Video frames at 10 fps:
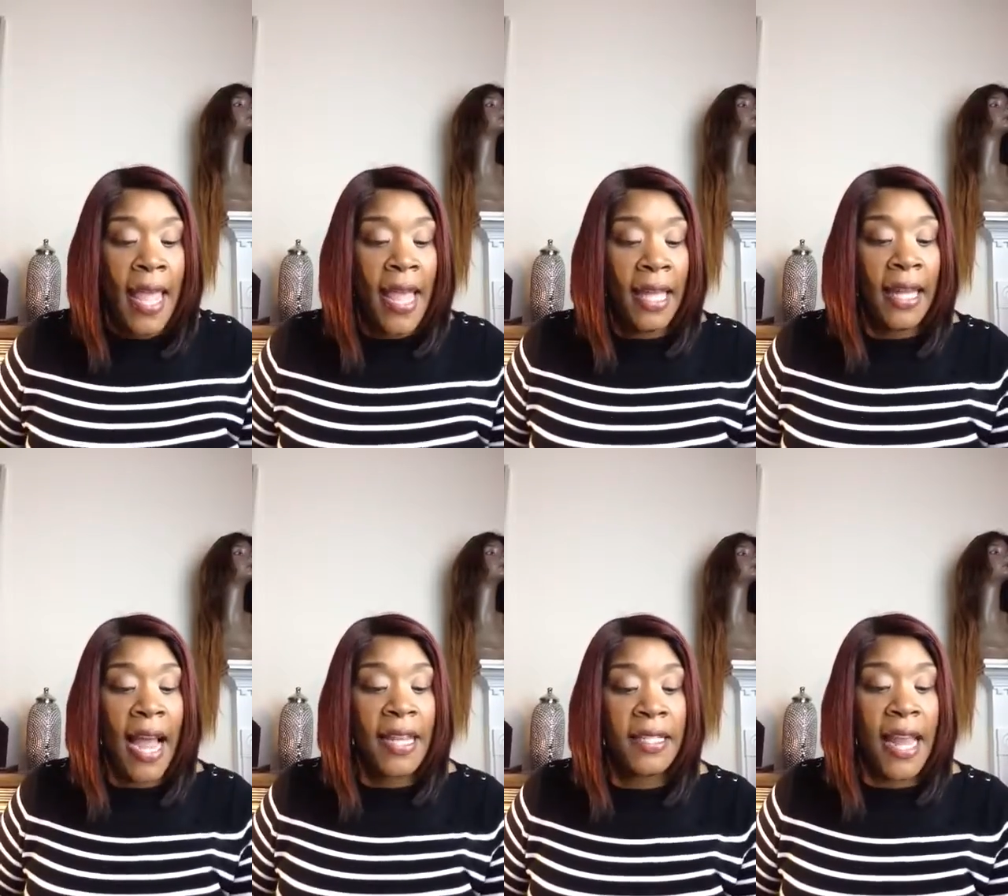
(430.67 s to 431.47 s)
And
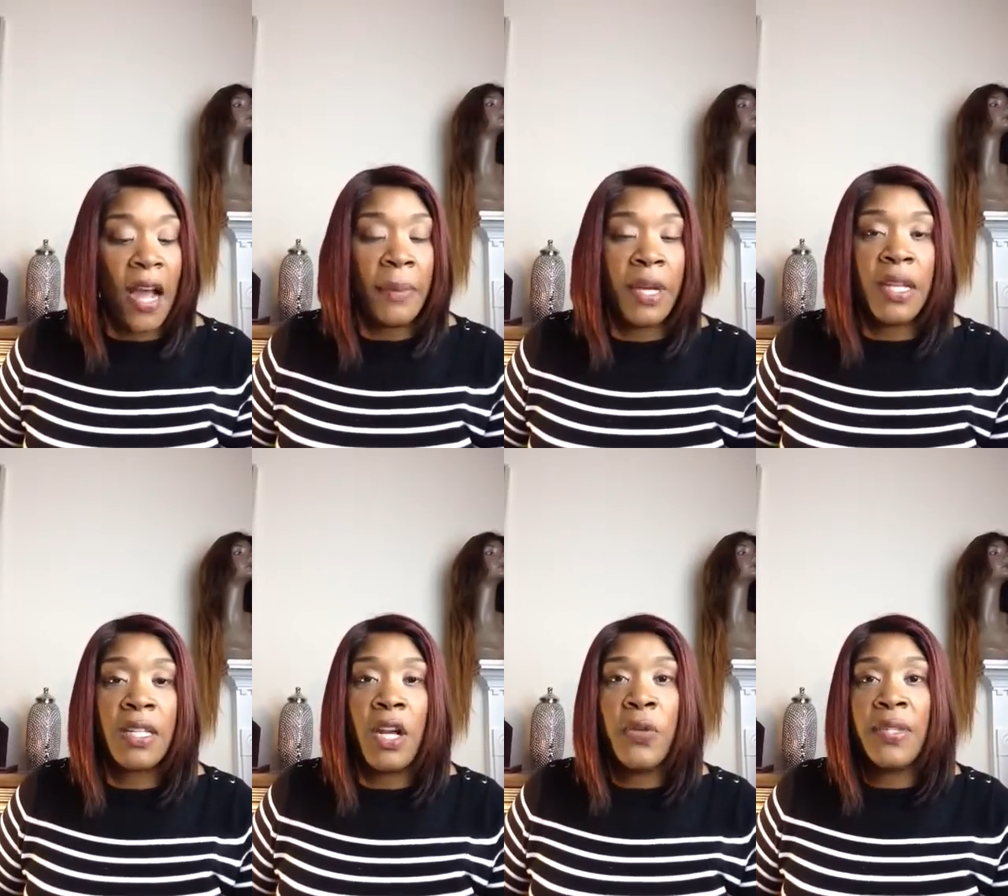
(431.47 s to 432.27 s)
clients now, I'm going to
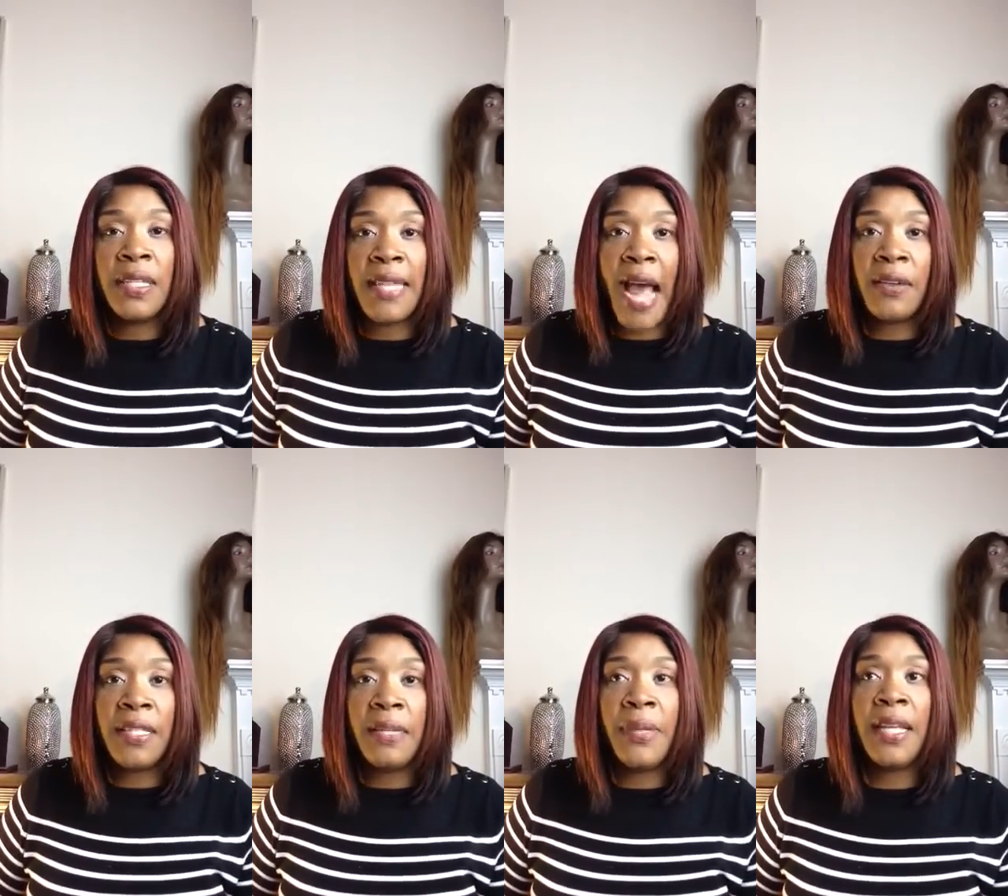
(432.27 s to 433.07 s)
start using stylist
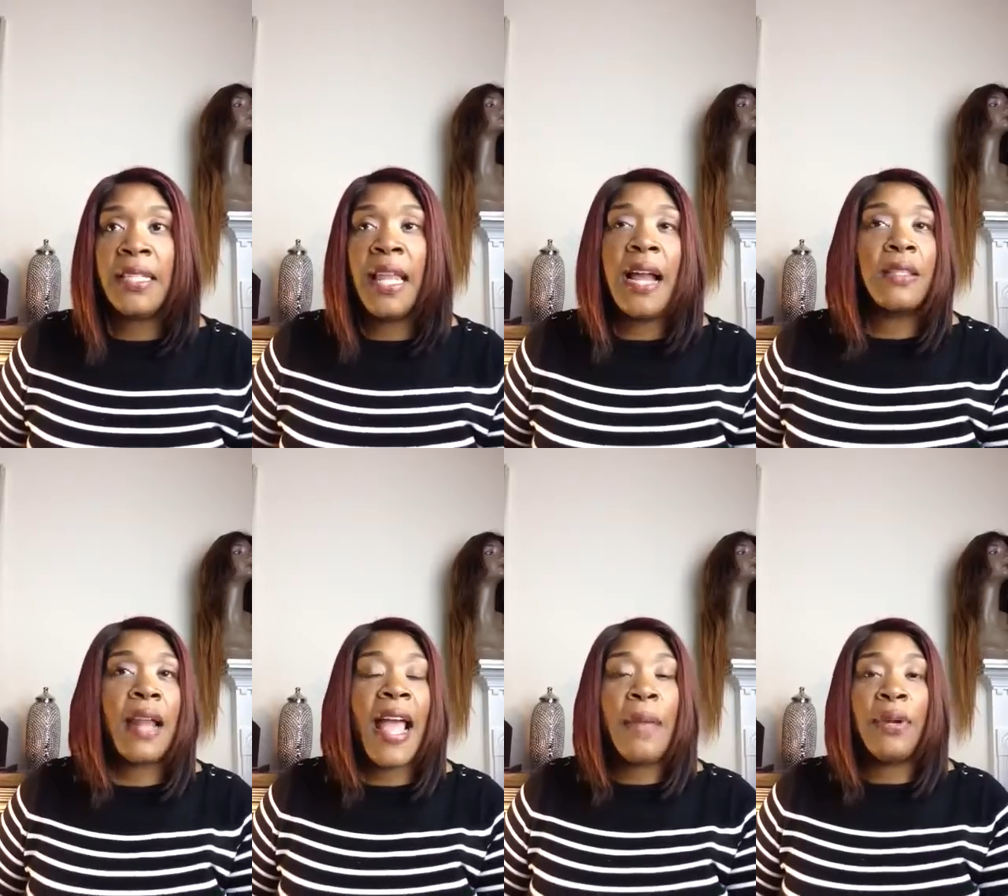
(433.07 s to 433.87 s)
because clients are
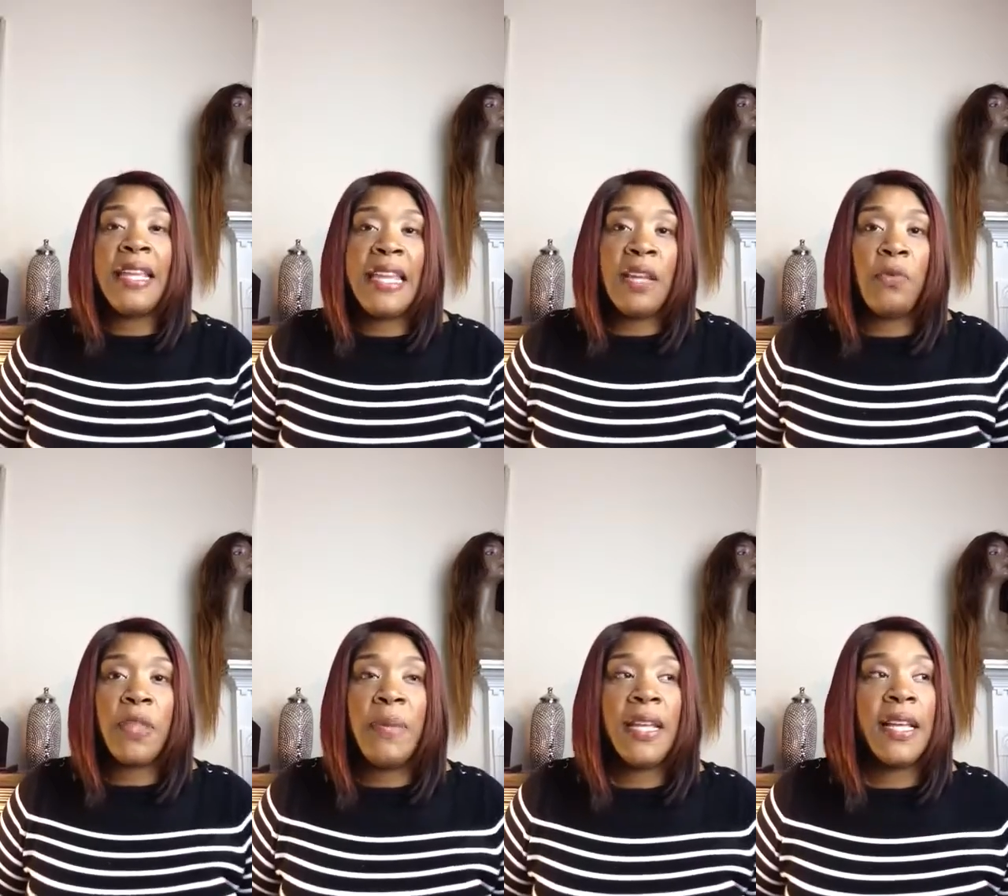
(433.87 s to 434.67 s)
not able to get in
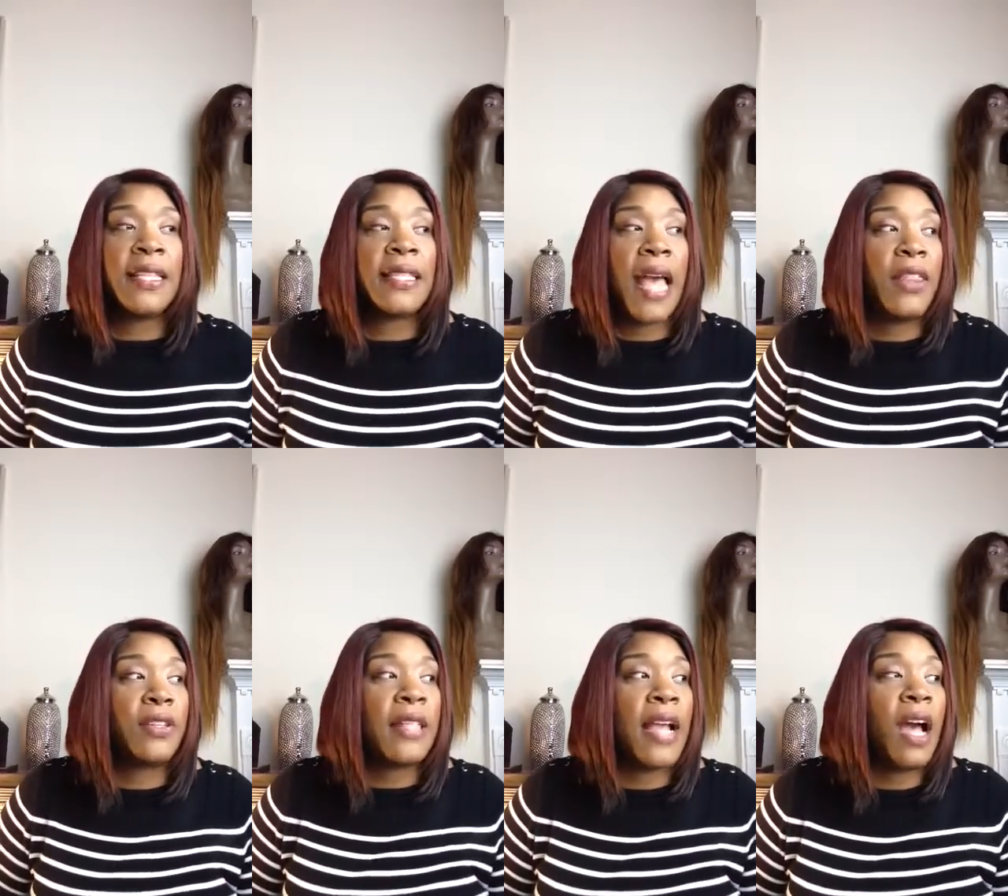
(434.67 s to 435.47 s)
with me because
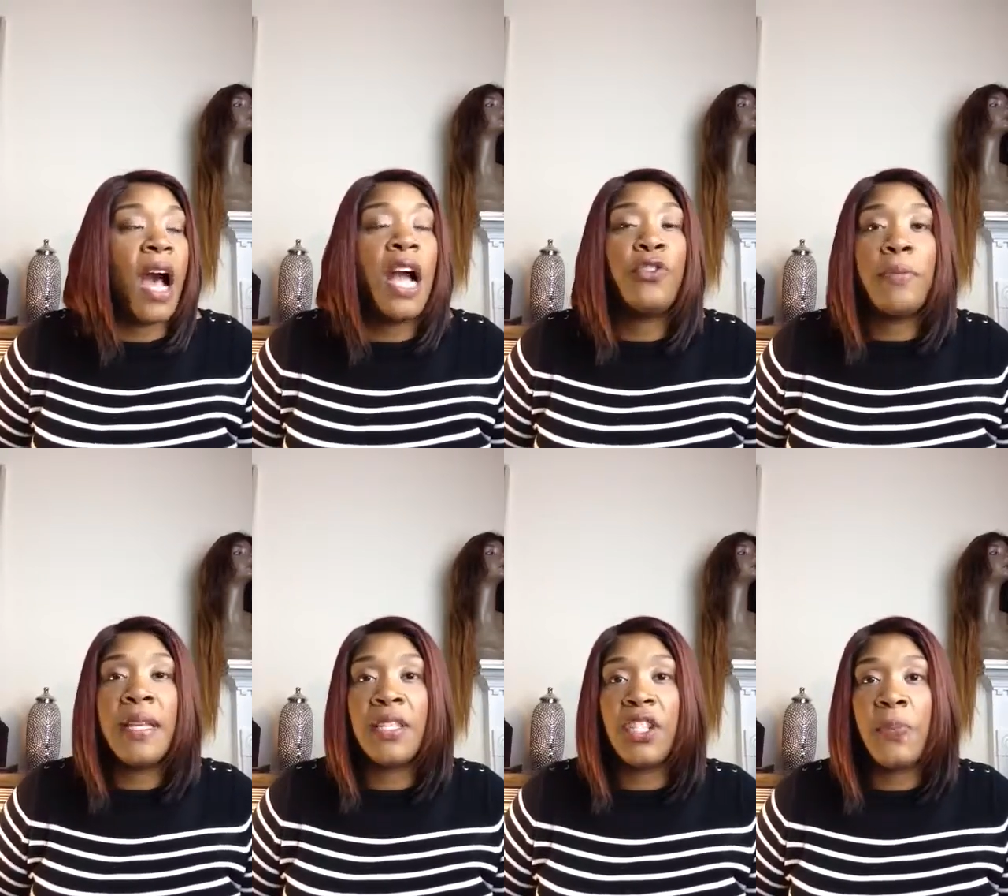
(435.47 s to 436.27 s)
there's like 100
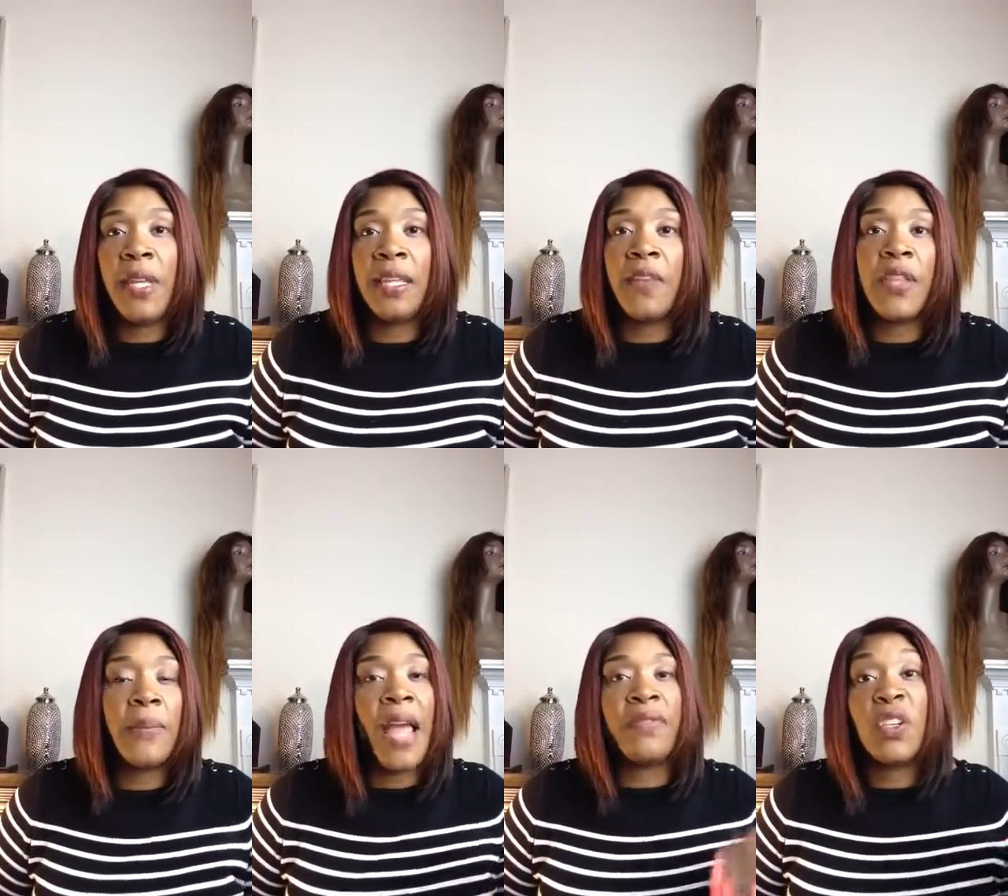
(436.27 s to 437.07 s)
messages being left that I'm
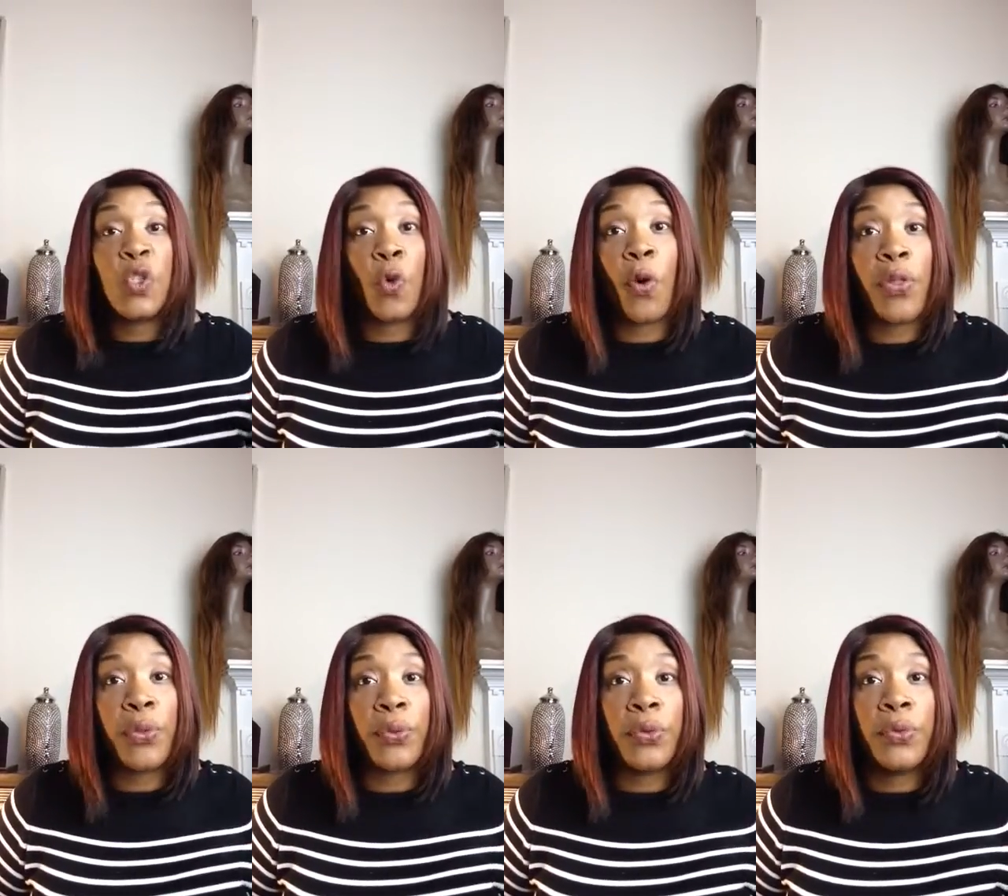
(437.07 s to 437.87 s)
having to sort
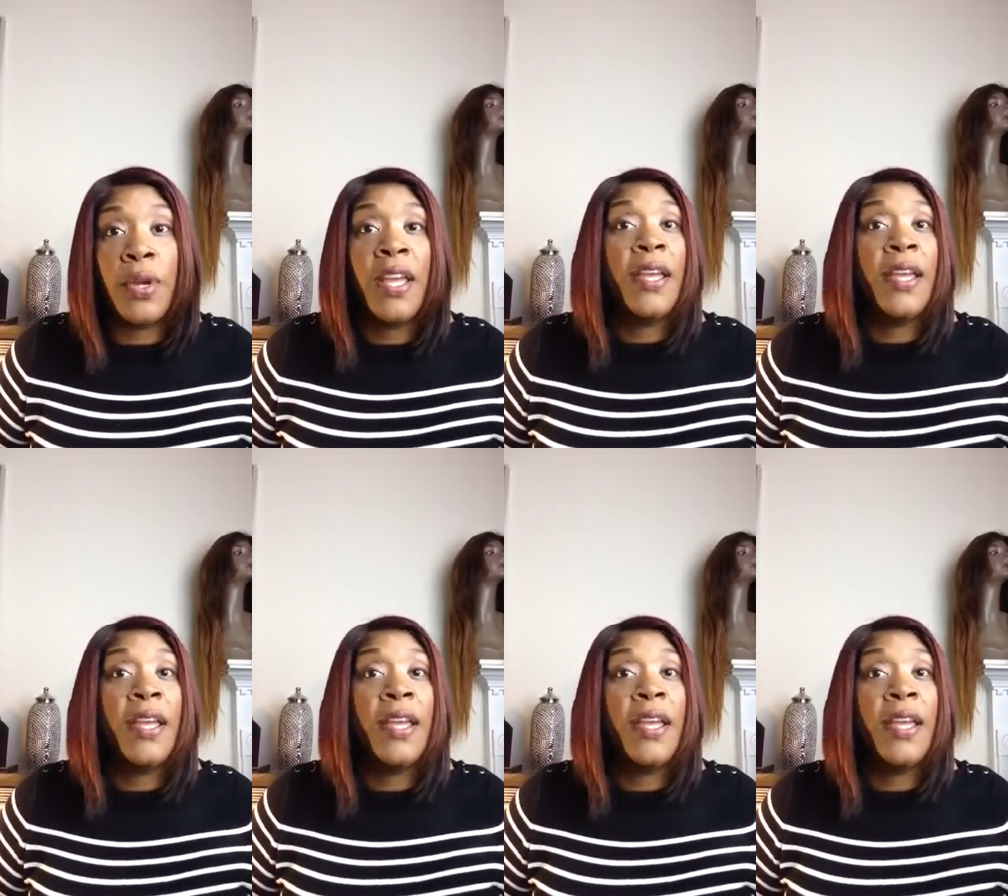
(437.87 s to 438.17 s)
through